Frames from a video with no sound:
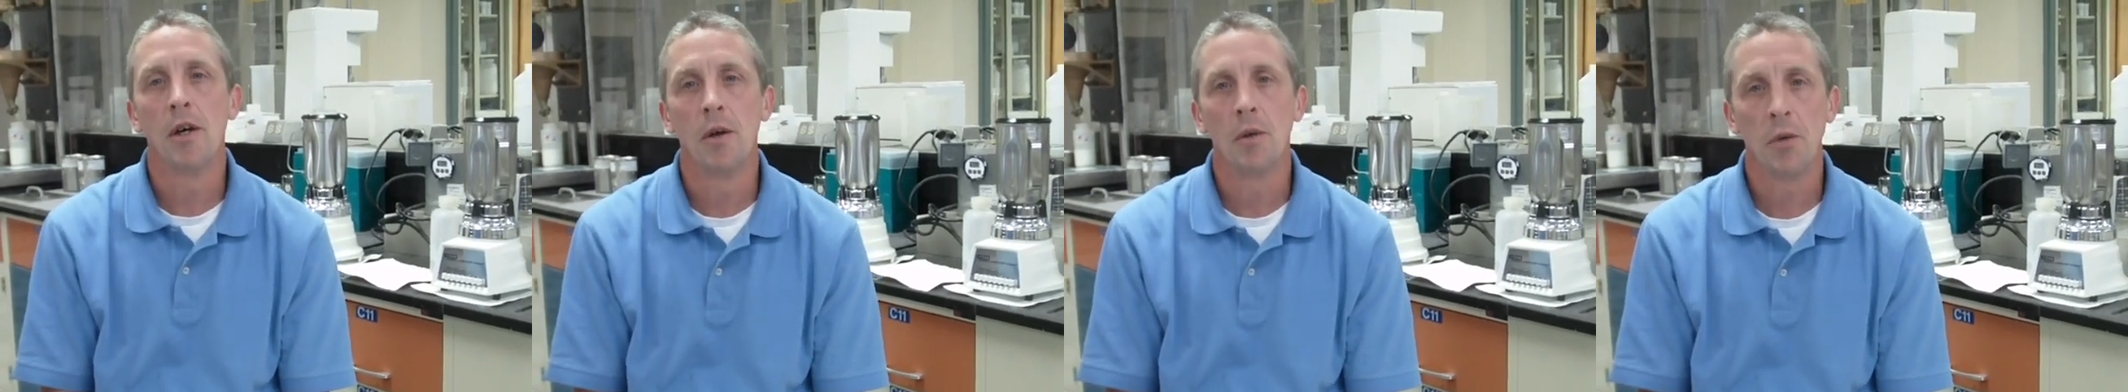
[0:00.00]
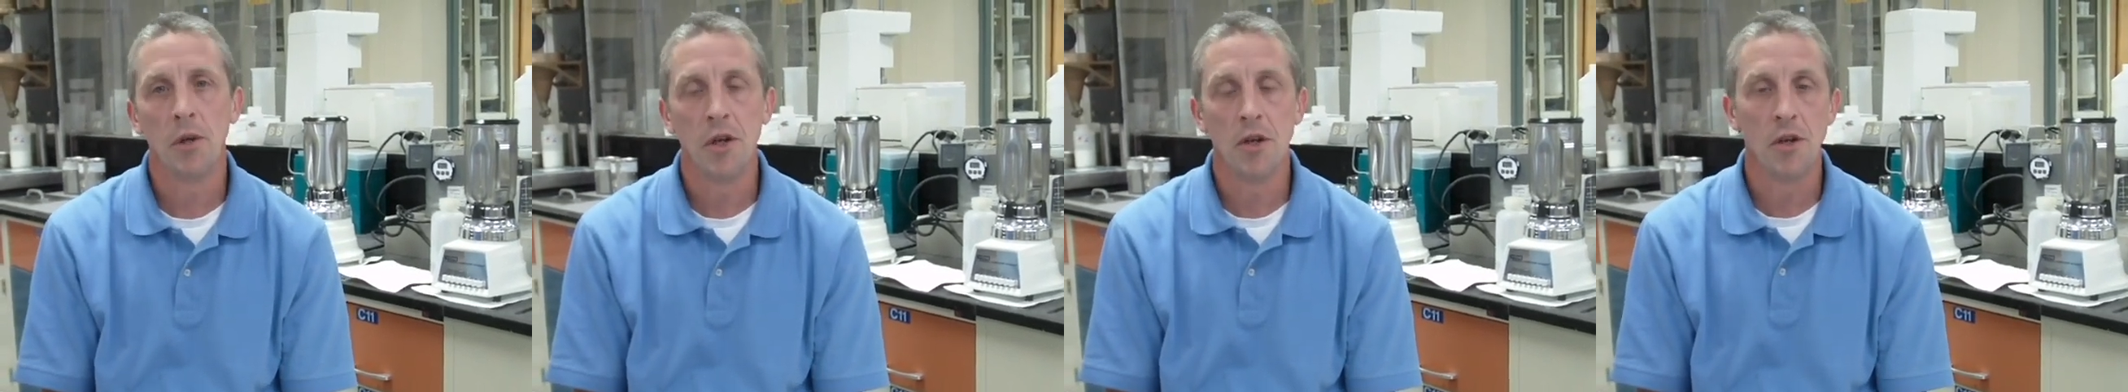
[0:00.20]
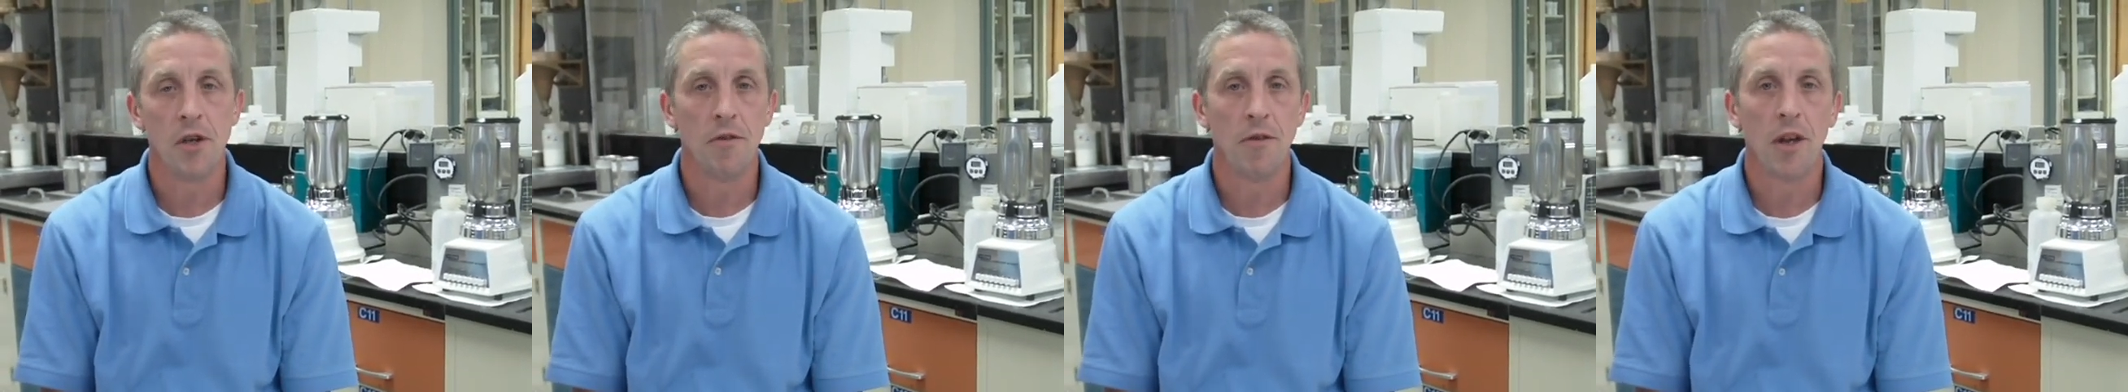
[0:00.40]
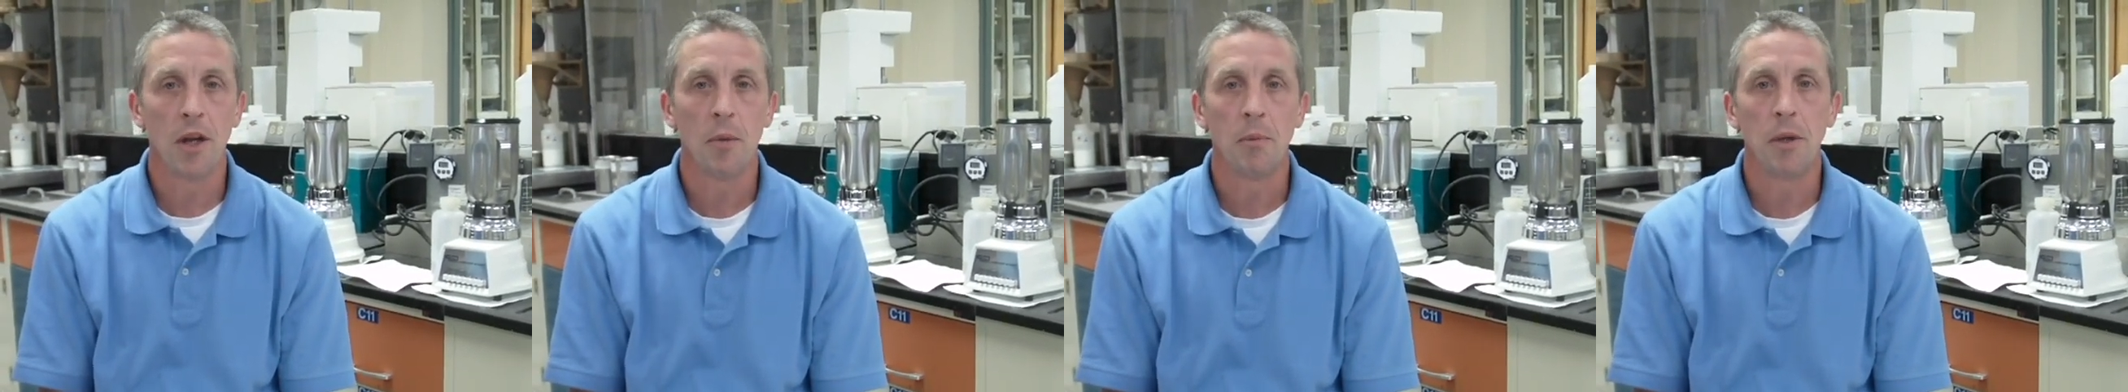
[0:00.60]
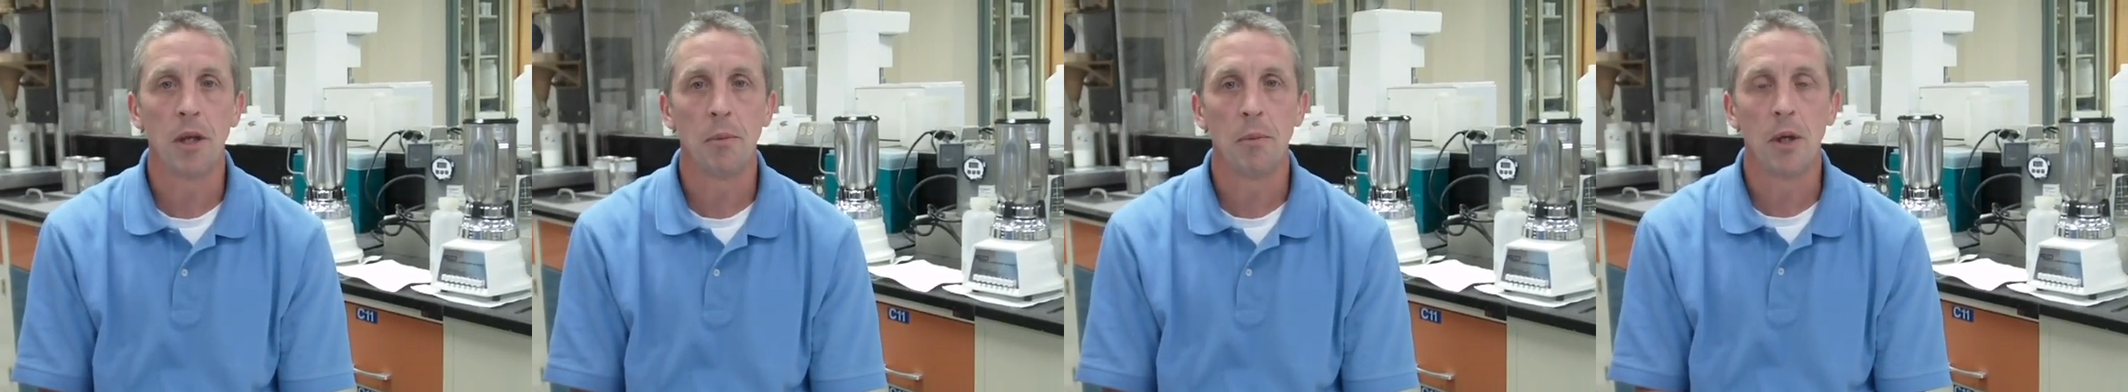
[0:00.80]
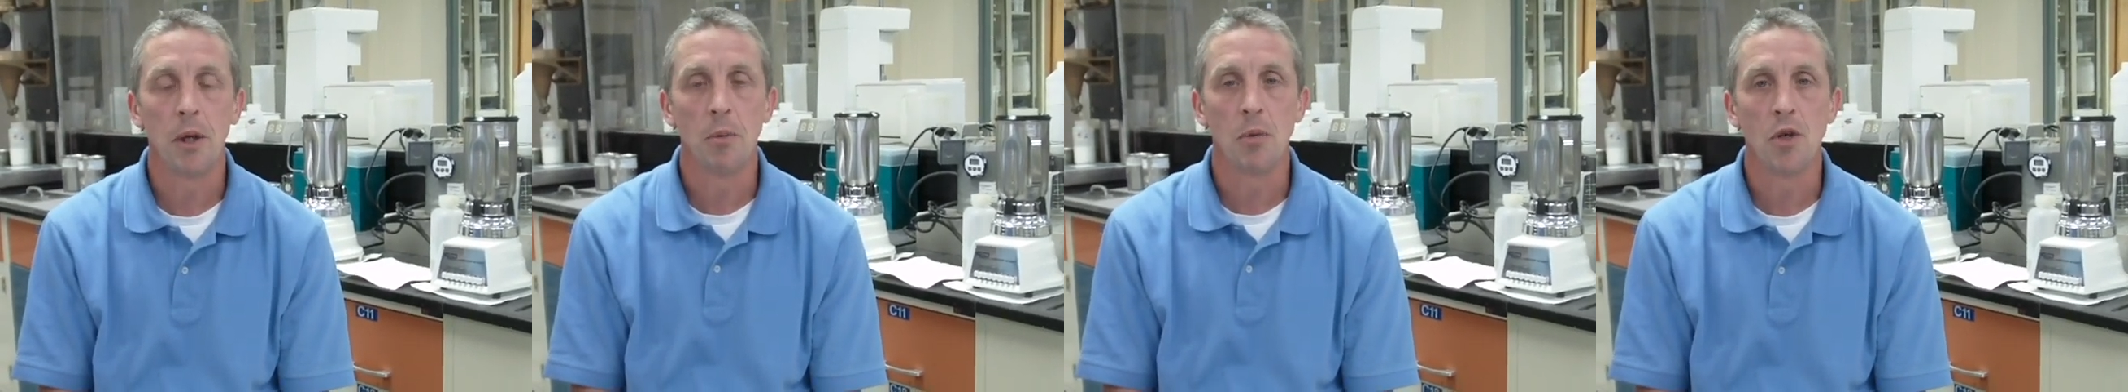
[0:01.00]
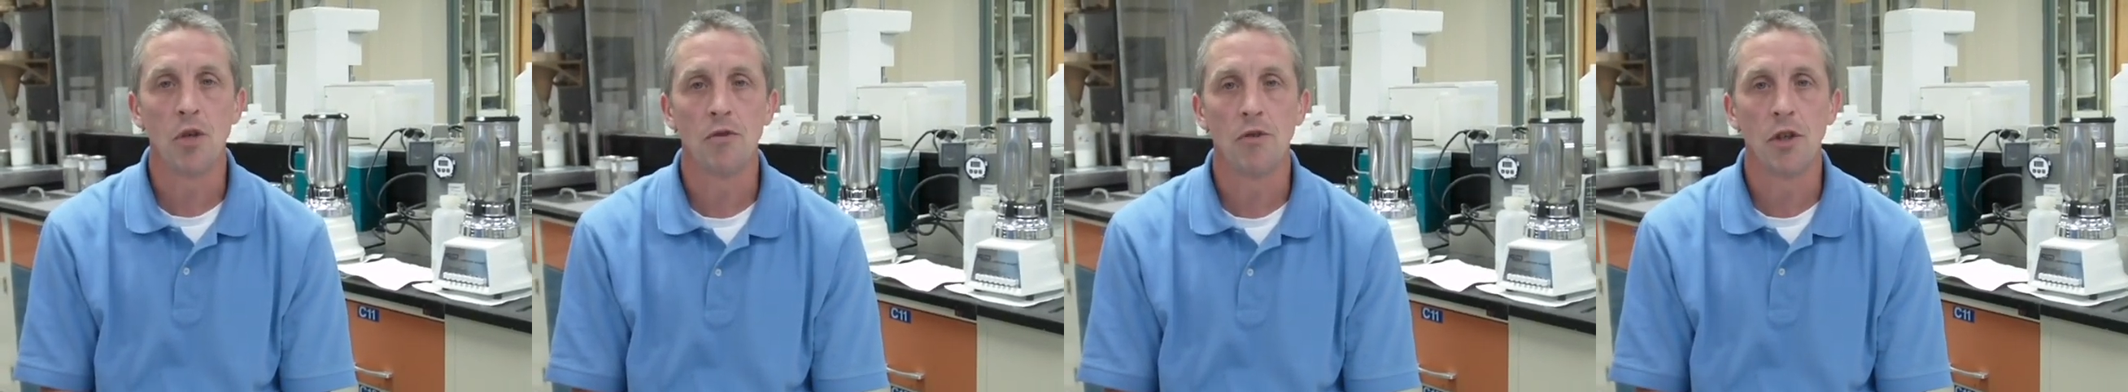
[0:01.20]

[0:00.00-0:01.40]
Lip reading: when you're developing papers